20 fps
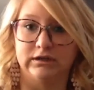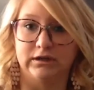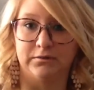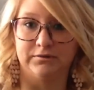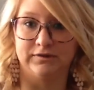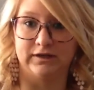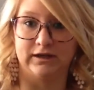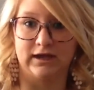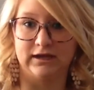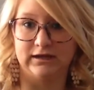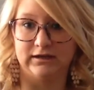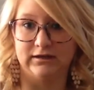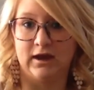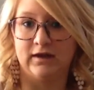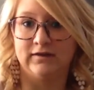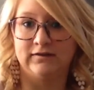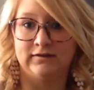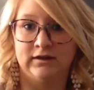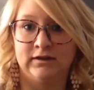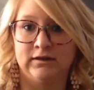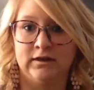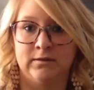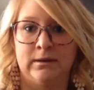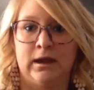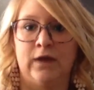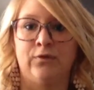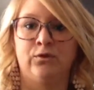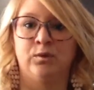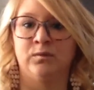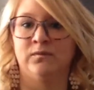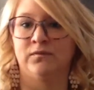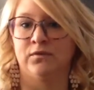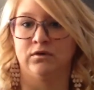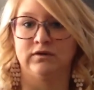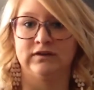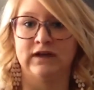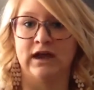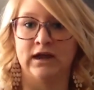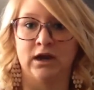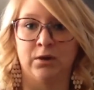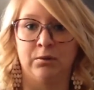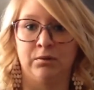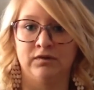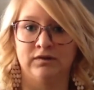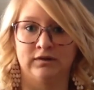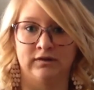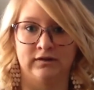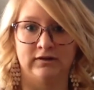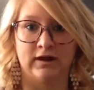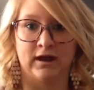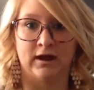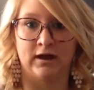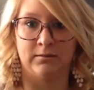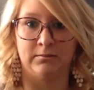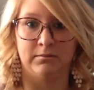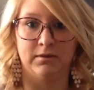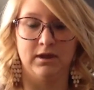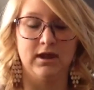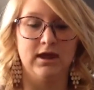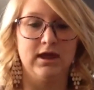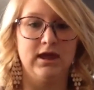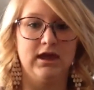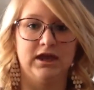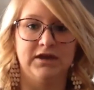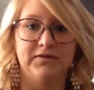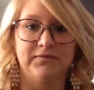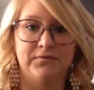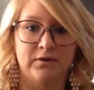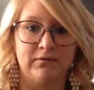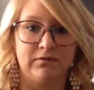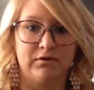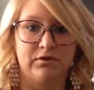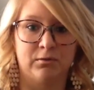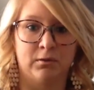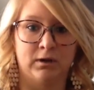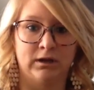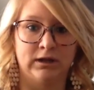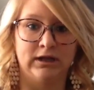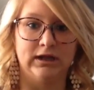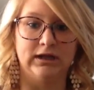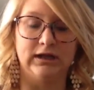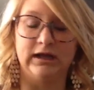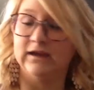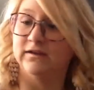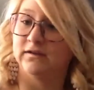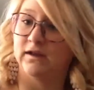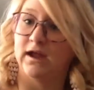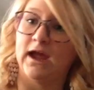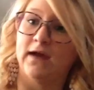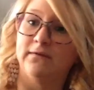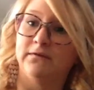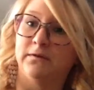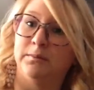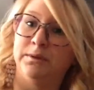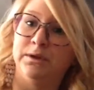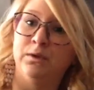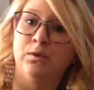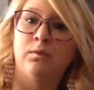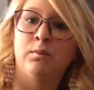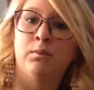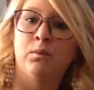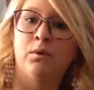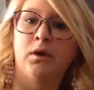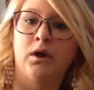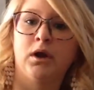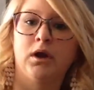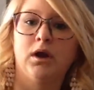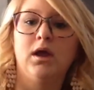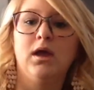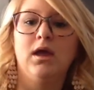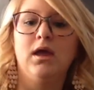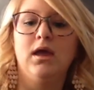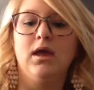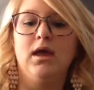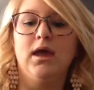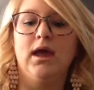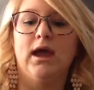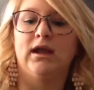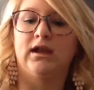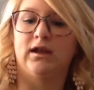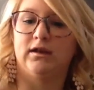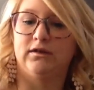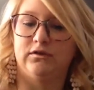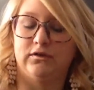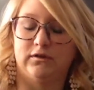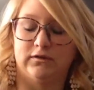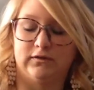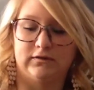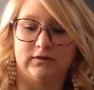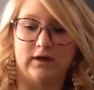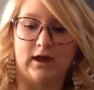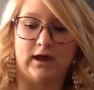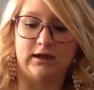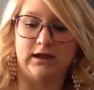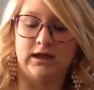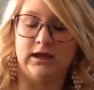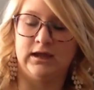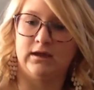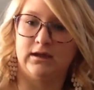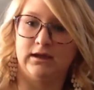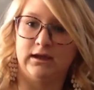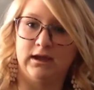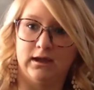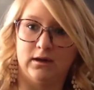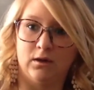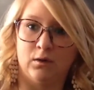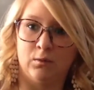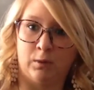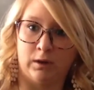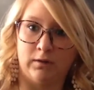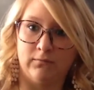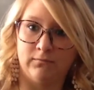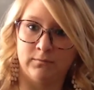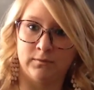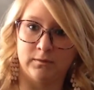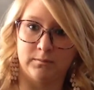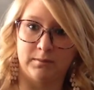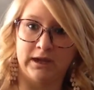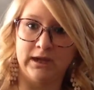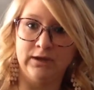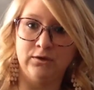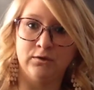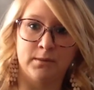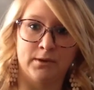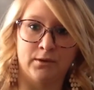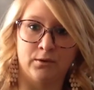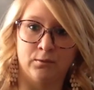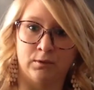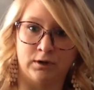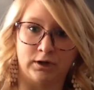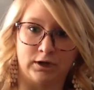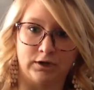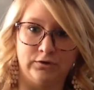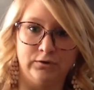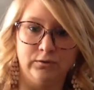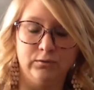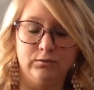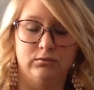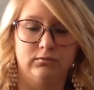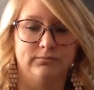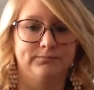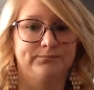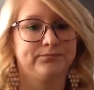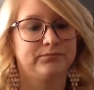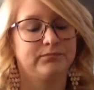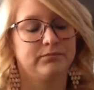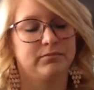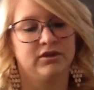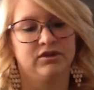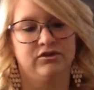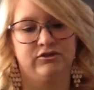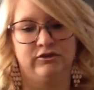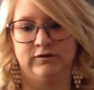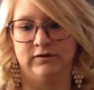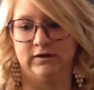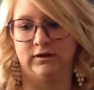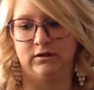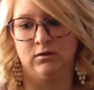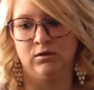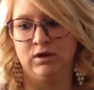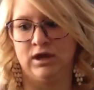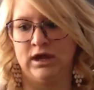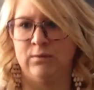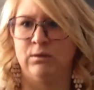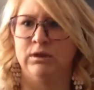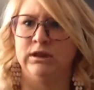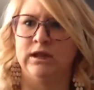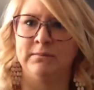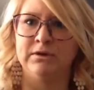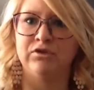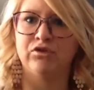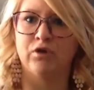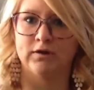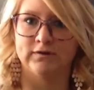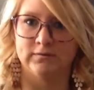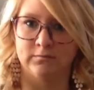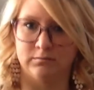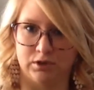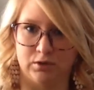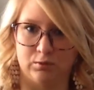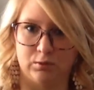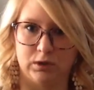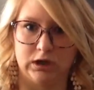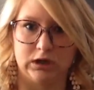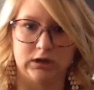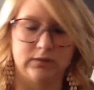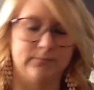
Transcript: I was like, I sit in the bathroom for 10 hours at a time in front of the toilet in case I have to puke more, and I can't get away from the pain no matter what I do. And she's like, okay, well, let me draw some blood work.